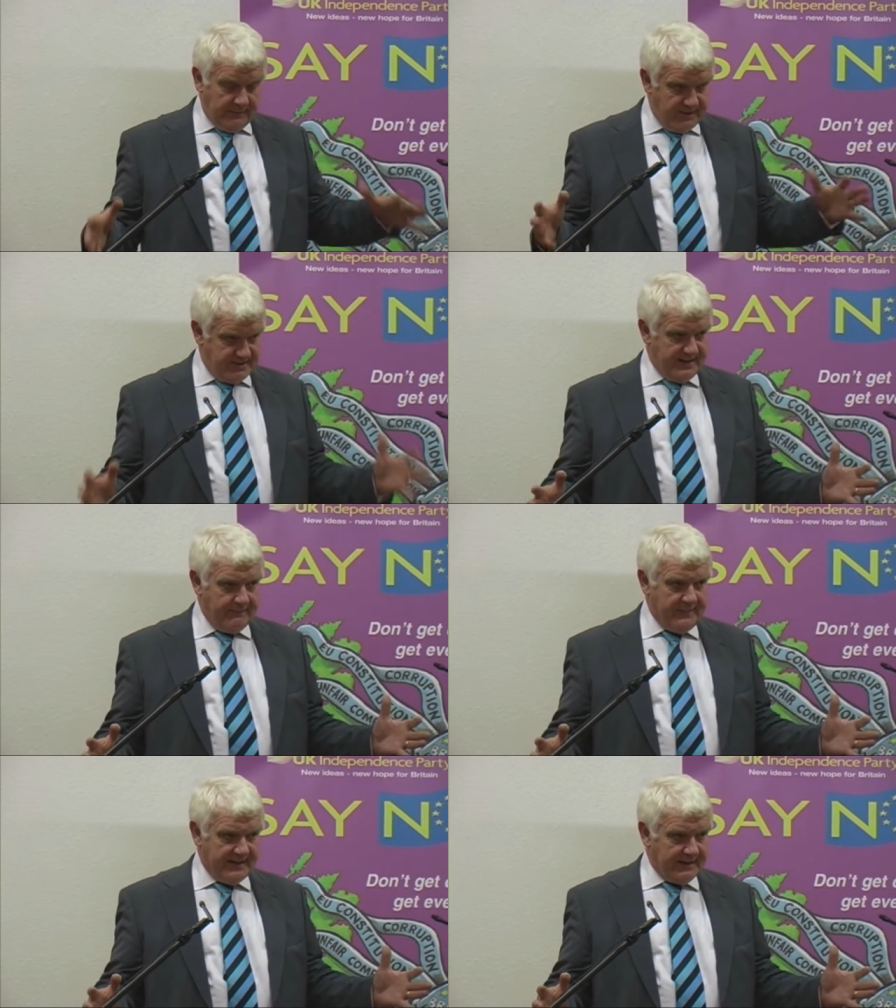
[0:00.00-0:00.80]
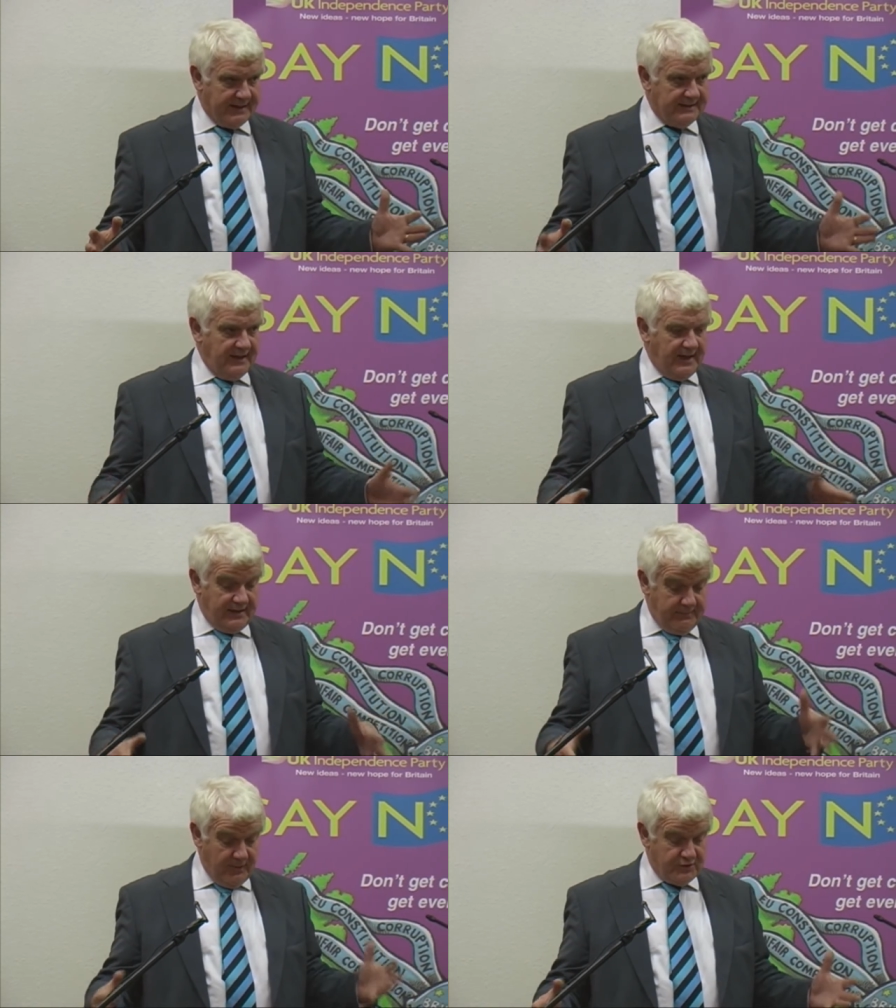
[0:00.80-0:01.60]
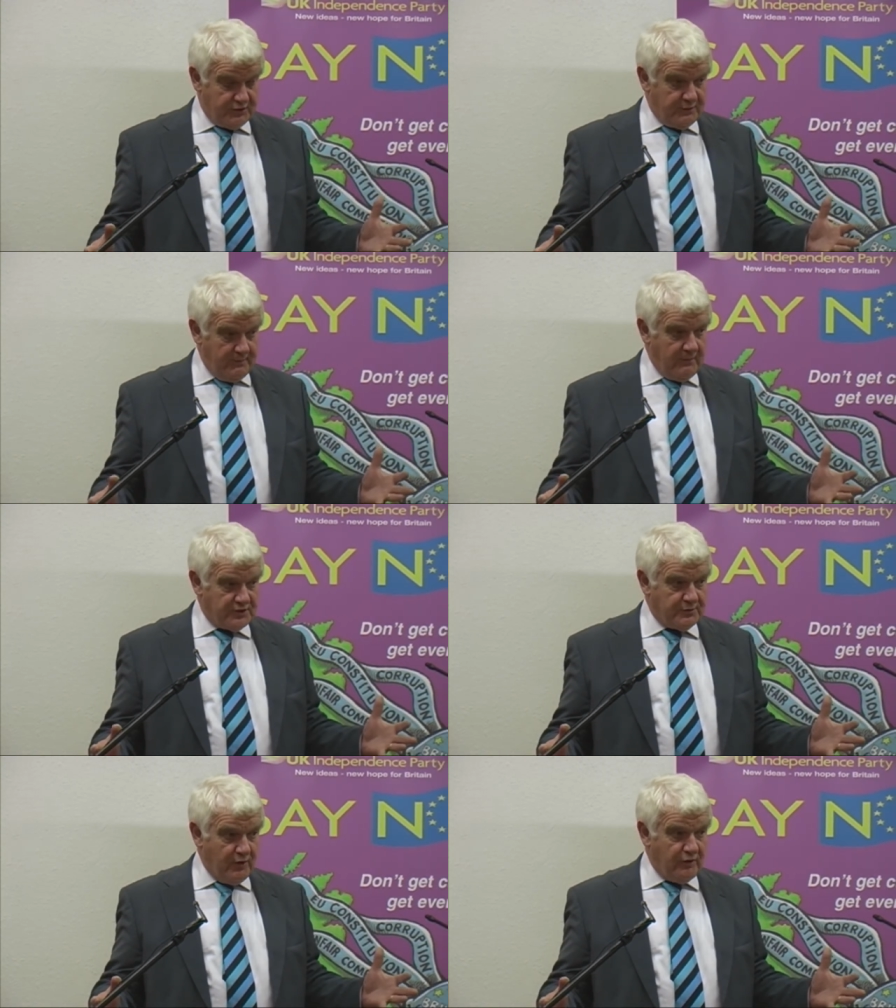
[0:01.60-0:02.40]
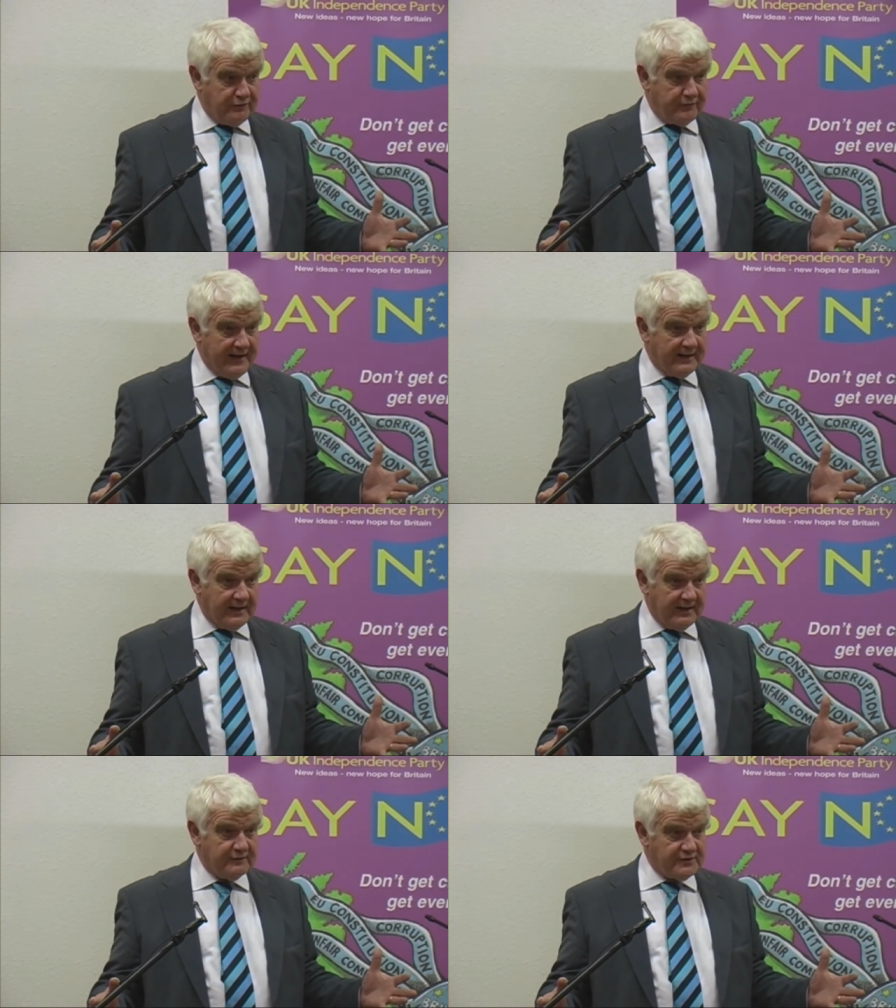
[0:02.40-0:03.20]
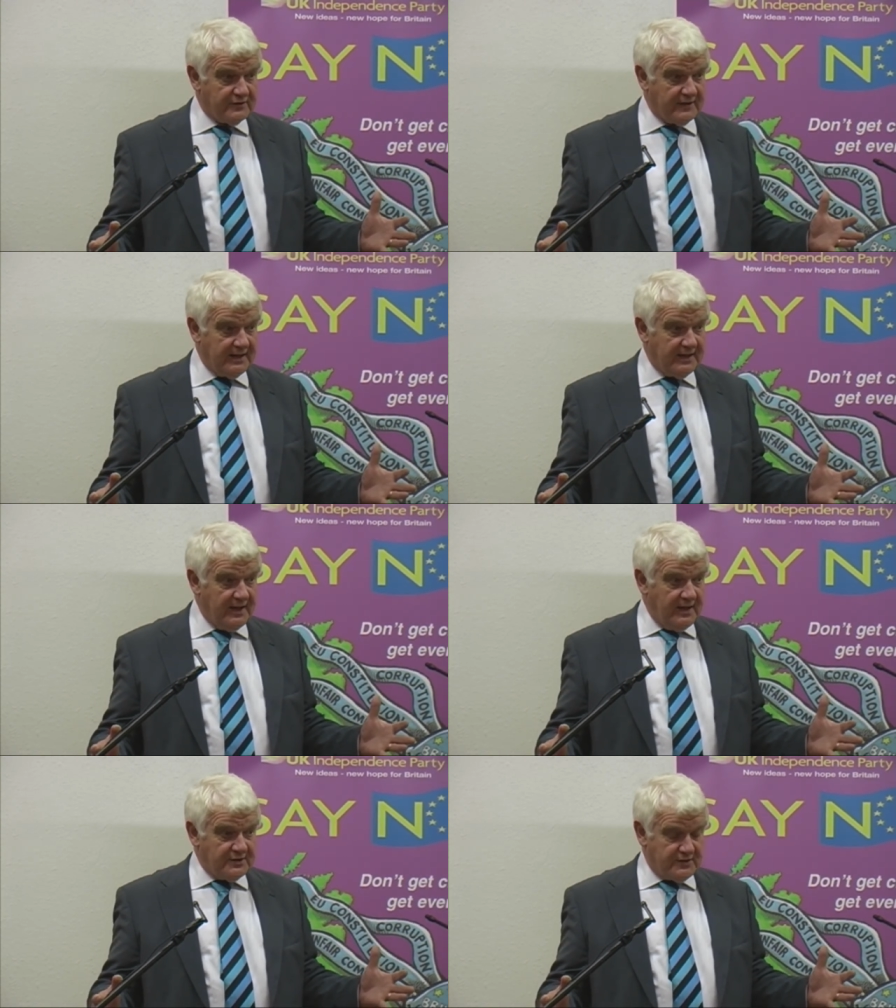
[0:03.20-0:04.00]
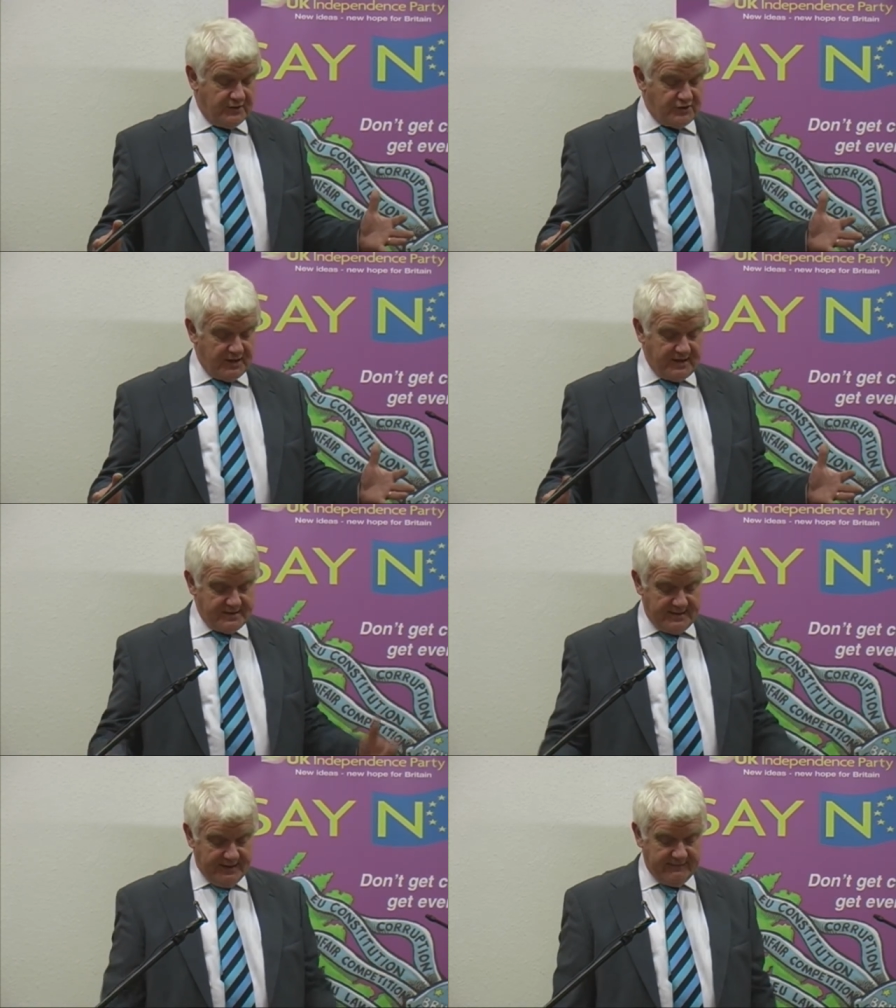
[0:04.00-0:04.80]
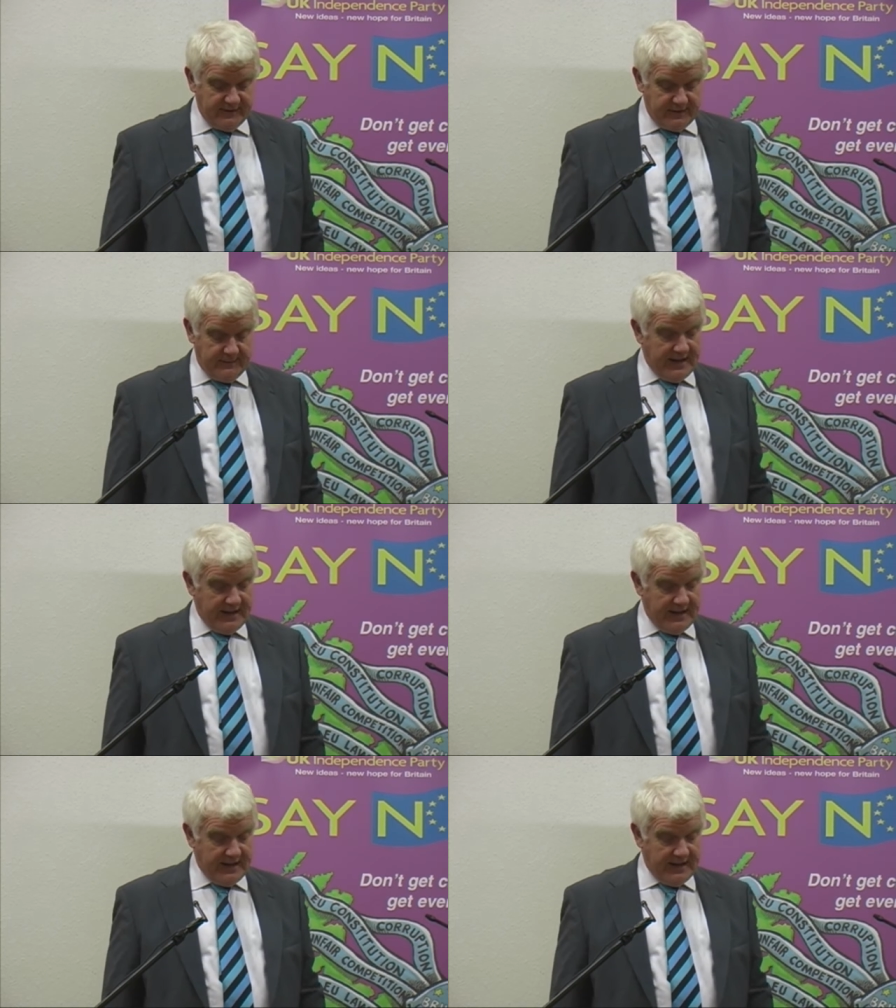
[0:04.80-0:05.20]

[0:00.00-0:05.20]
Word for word: because they're bigger and they're much much more friendly to the to the chickens that live in them.